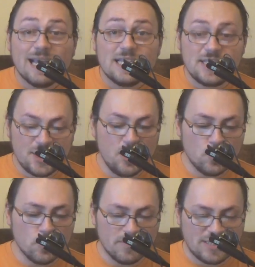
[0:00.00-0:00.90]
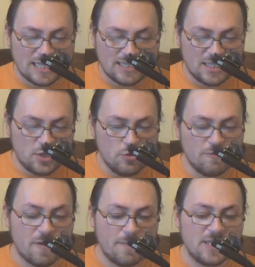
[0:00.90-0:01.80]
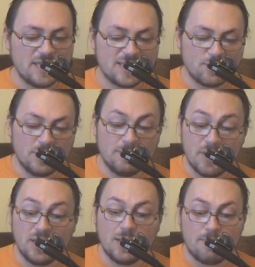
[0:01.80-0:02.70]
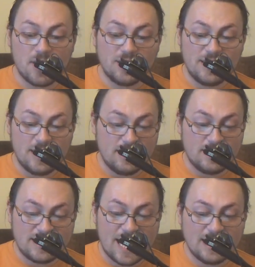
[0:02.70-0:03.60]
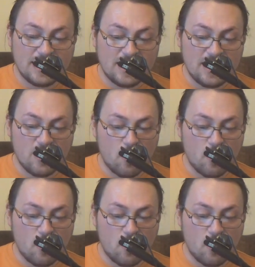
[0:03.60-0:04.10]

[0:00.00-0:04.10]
assumed that the new feminists would build upon the insanity